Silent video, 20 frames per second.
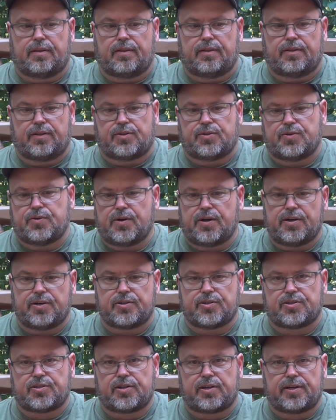the
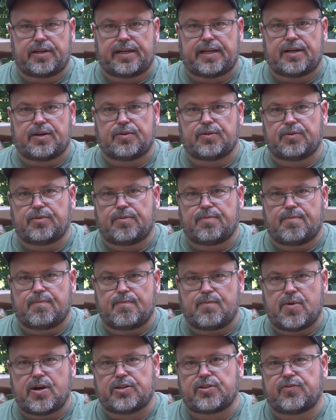200 starting out
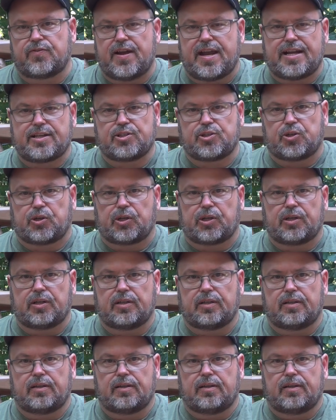much faster,
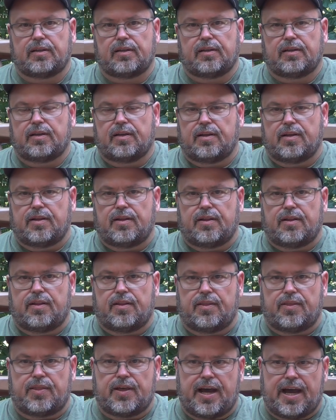
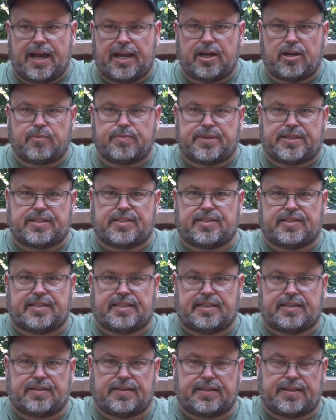the higher
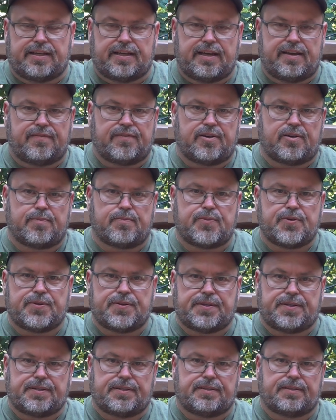BC of the heavier
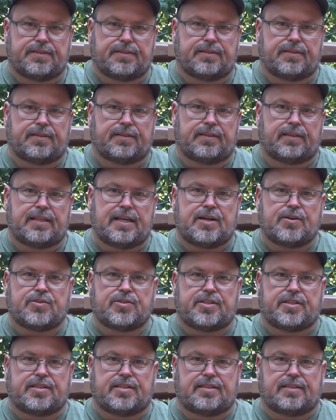bullet
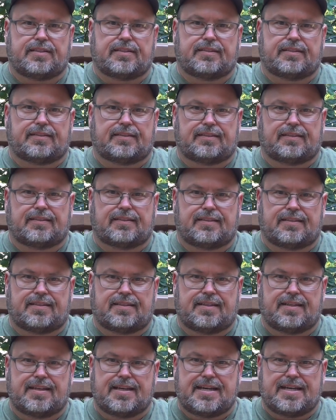allows it
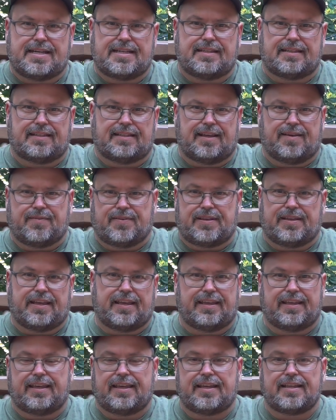to not, I mean,
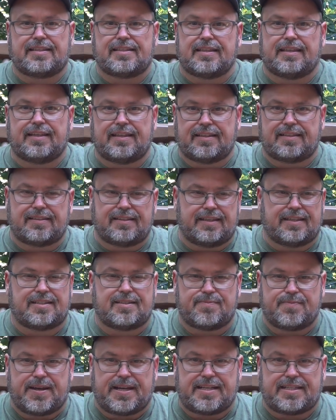it's
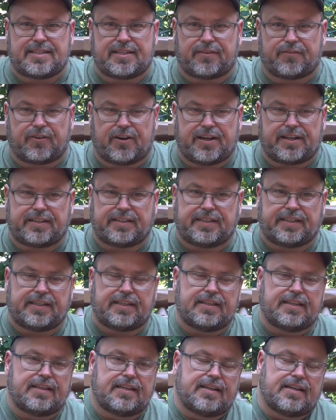amazing, frankly.
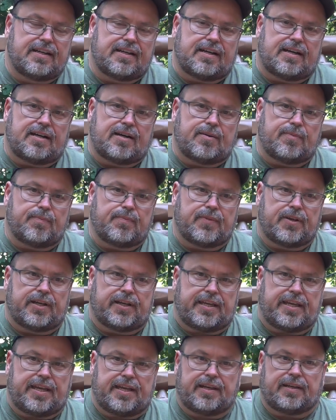
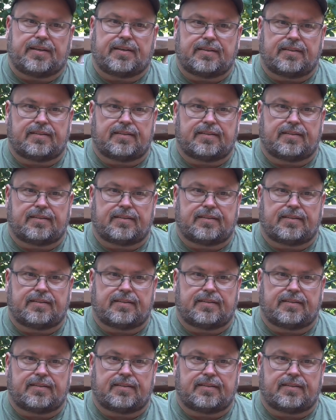Again,